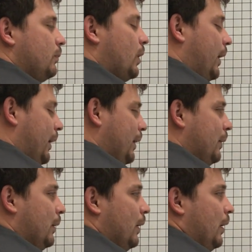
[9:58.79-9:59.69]
Okay?
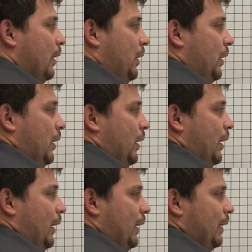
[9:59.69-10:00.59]

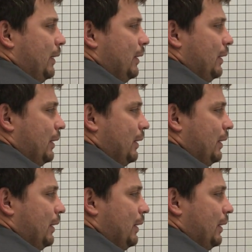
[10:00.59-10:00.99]
He